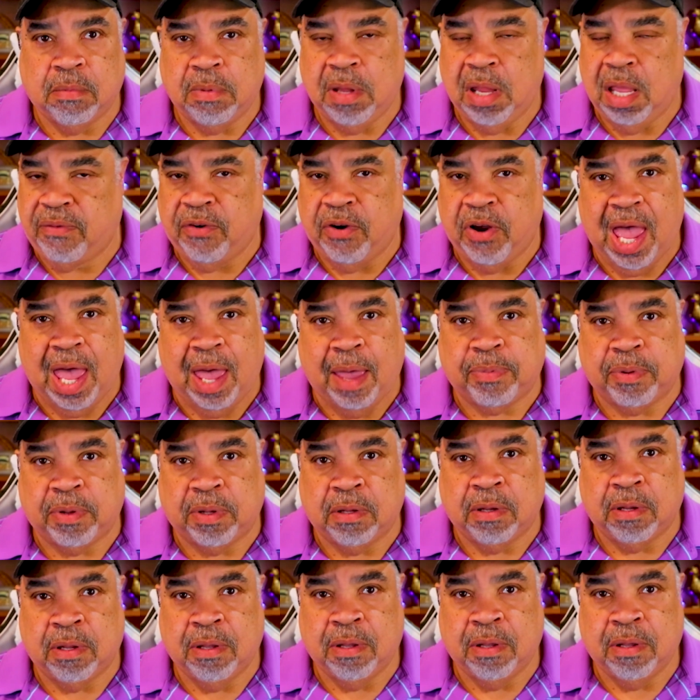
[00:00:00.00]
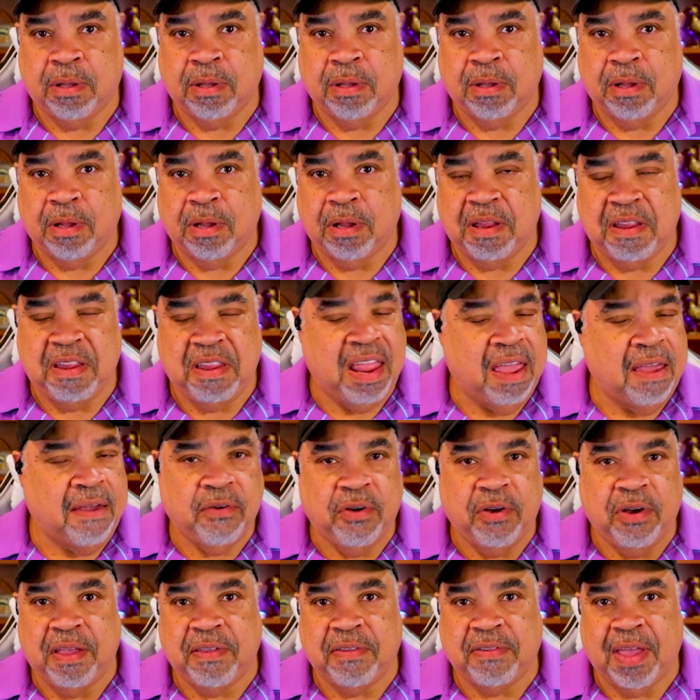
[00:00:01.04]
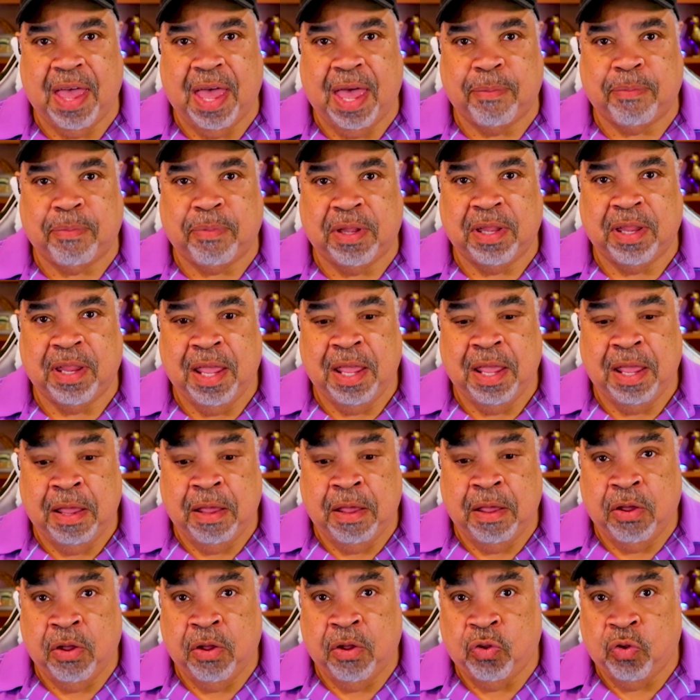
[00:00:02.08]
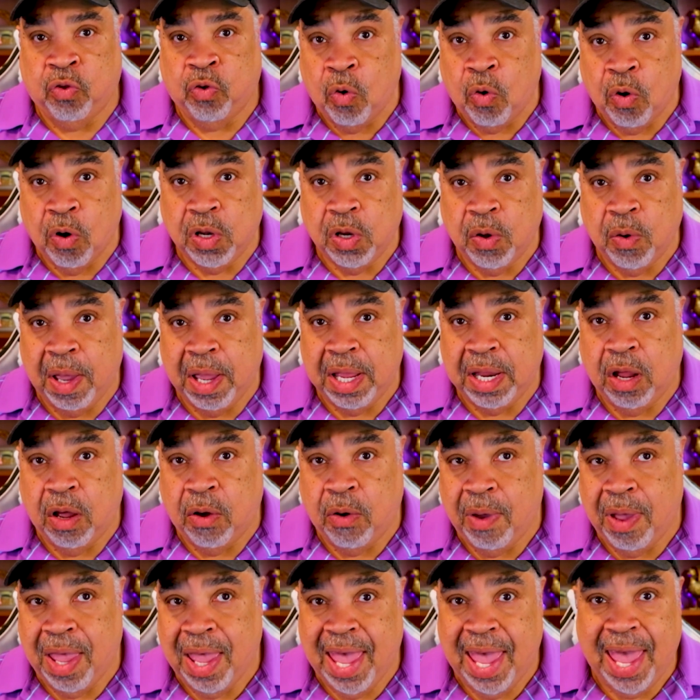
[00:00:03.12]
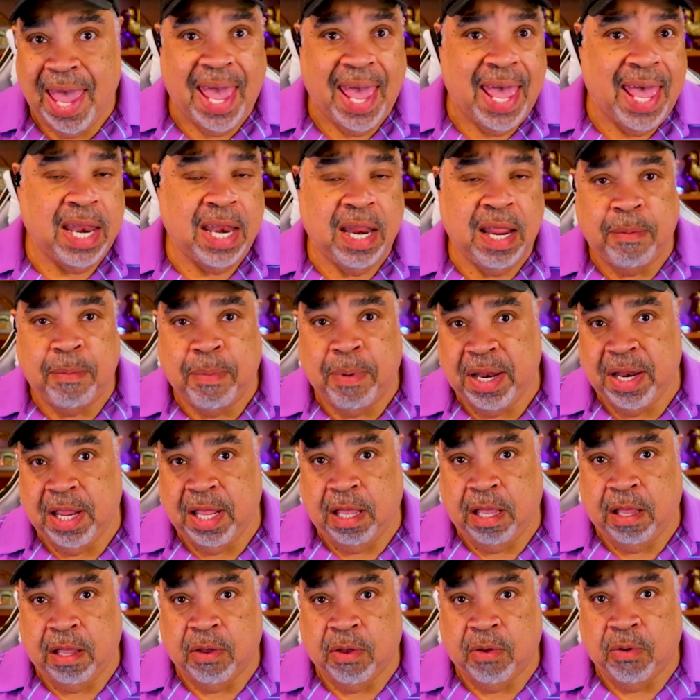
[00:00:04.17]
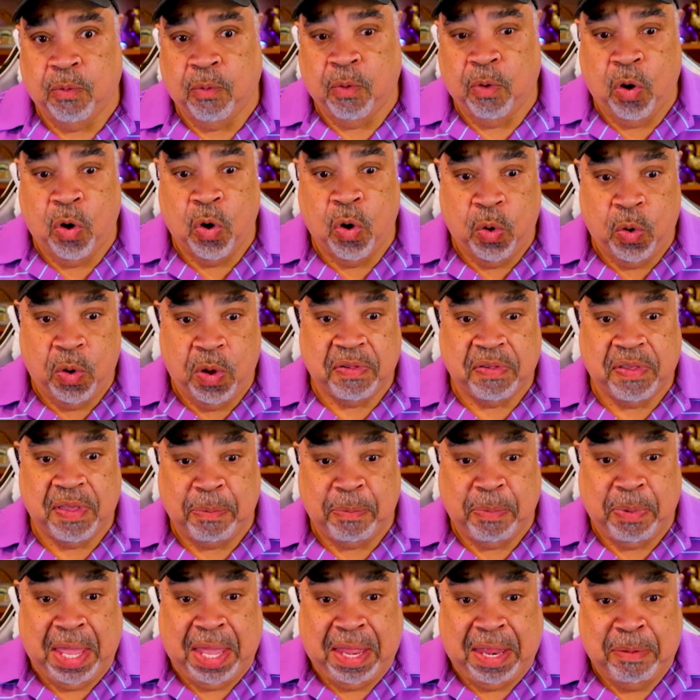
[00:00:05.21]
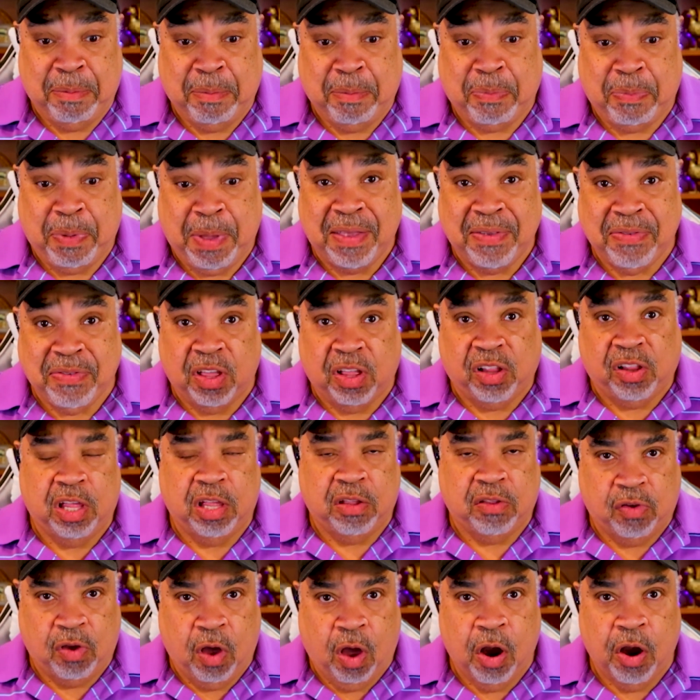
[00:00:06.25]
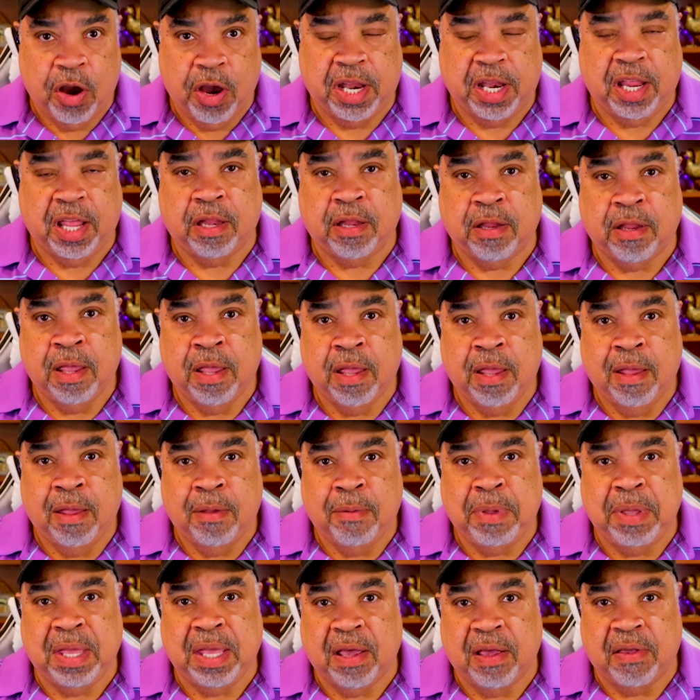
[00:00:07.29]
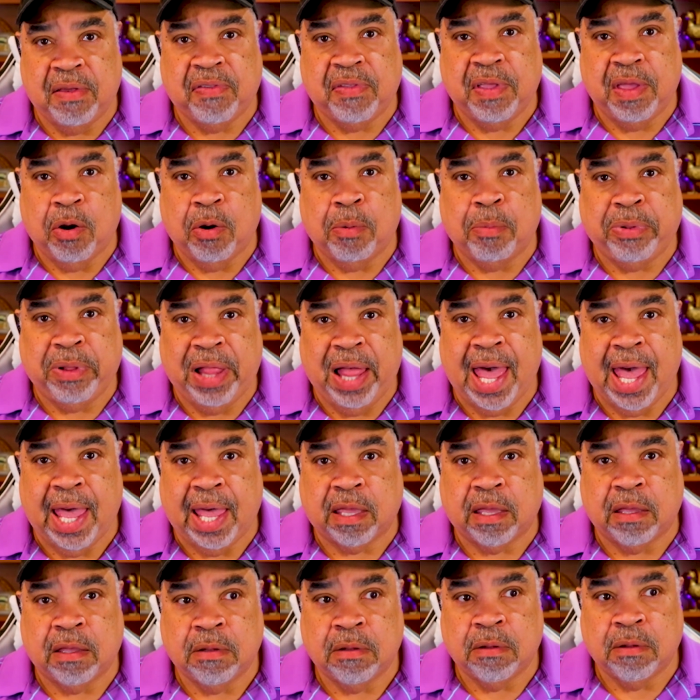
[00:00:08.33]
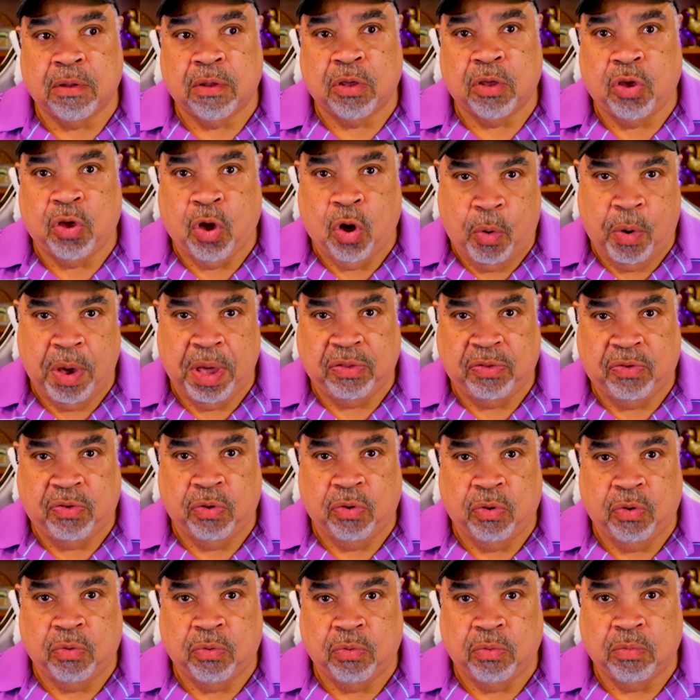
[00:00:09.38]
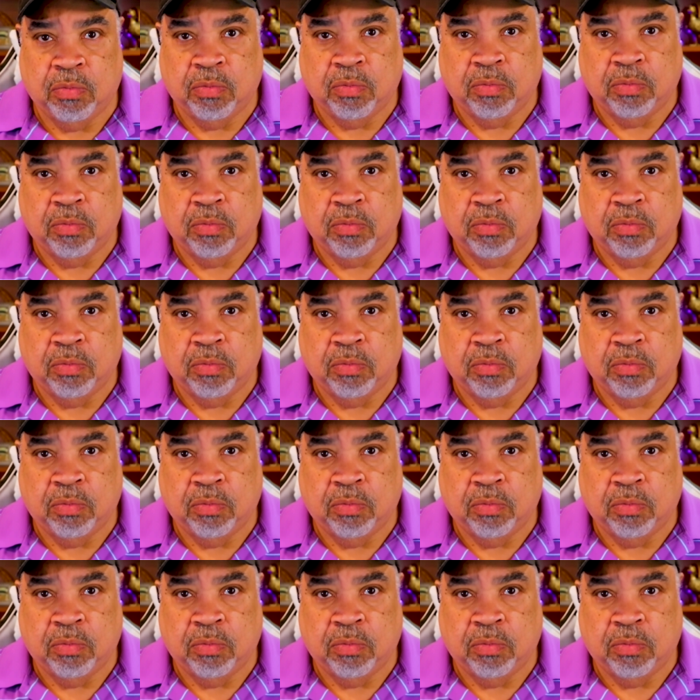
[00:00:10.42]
Never happened. Never has happened. Nor do I know anybody who has been basically targeted because they are black going to